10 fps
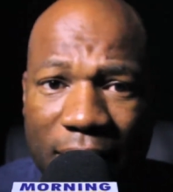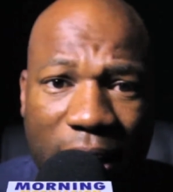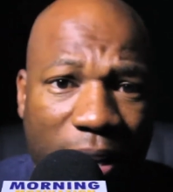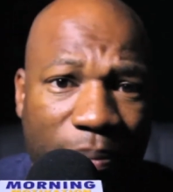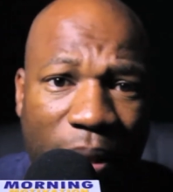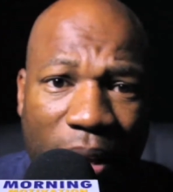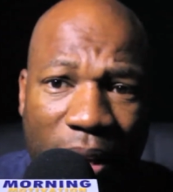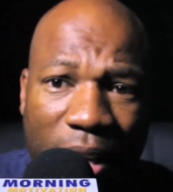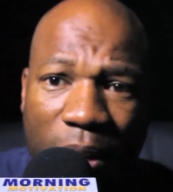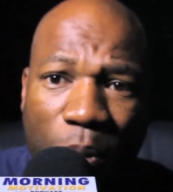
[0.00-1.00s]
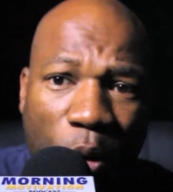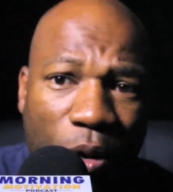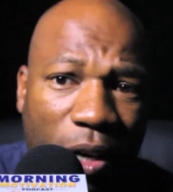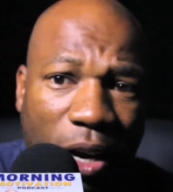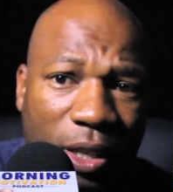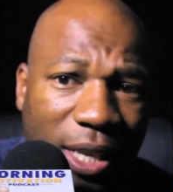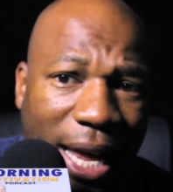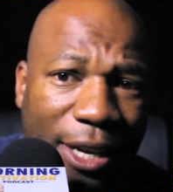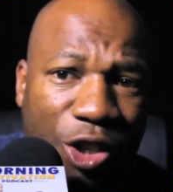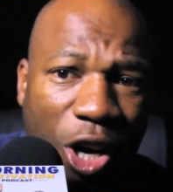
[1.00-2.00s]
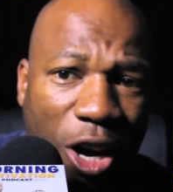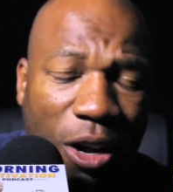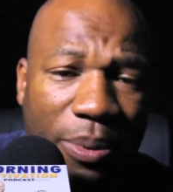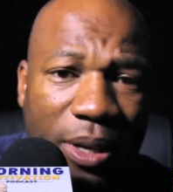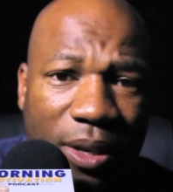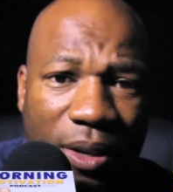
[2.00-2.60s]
Keep holding on to that job.